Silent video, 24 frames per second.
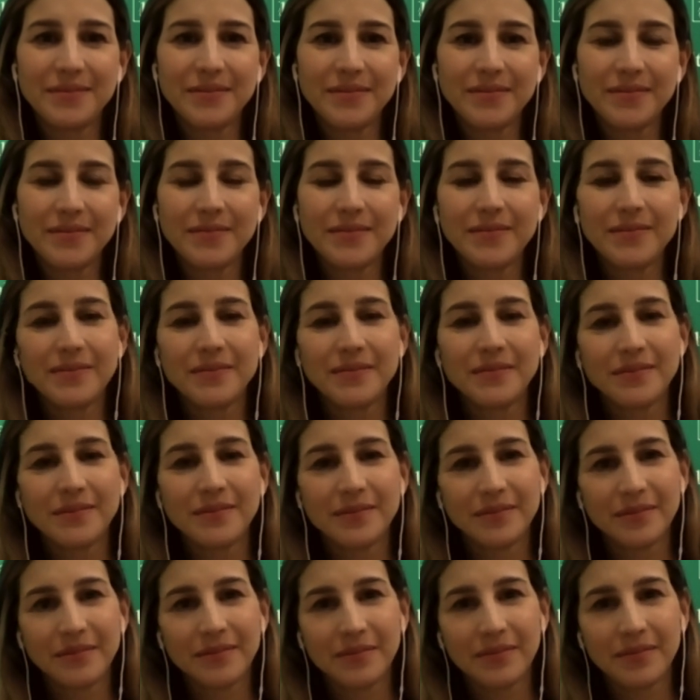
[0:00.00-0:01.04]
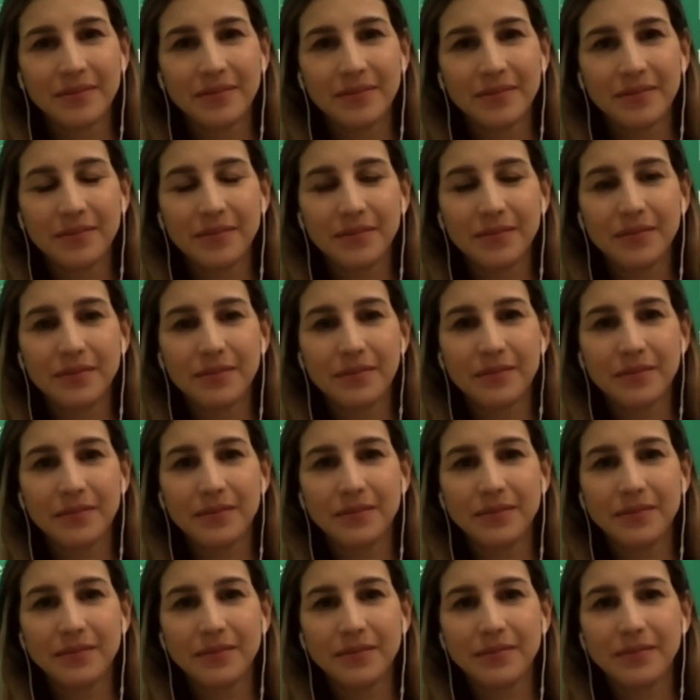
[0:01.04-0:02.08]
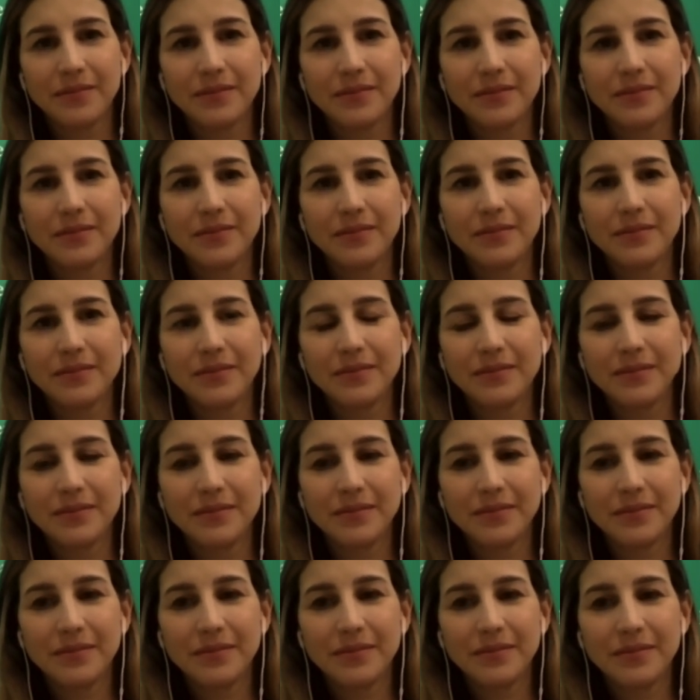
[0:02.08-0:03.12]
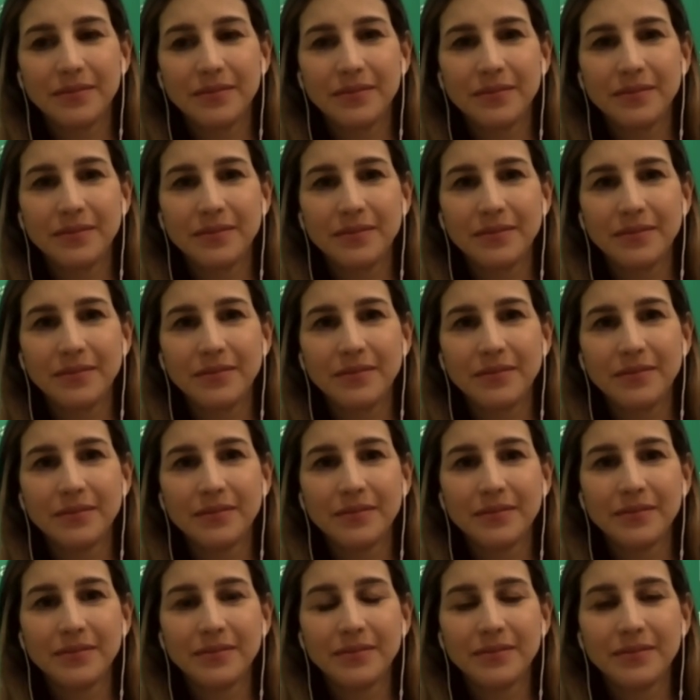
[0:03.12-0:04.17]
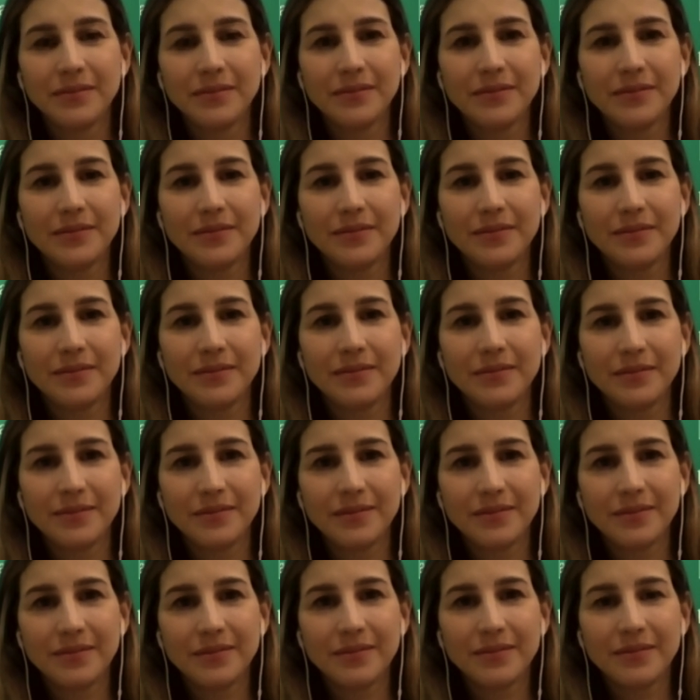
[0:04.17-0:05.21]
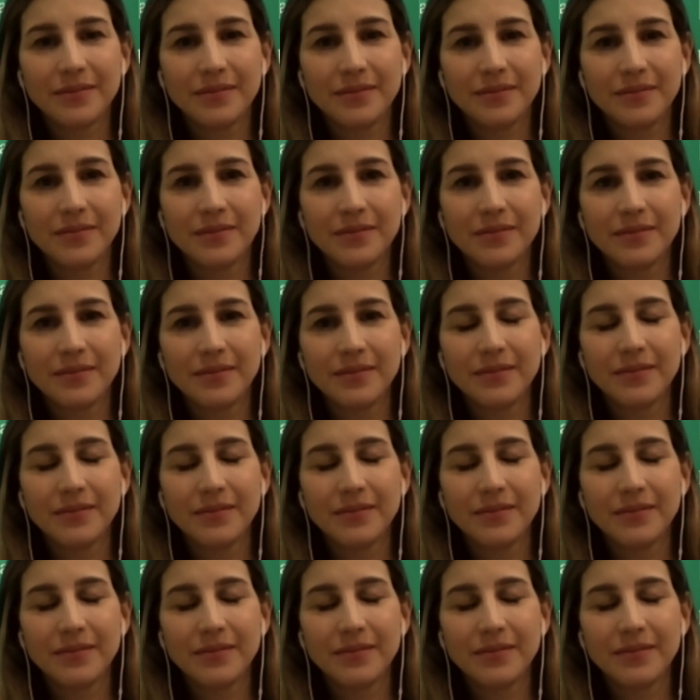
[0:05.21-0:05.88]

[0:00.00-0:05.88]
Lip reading: The person shown says nothing.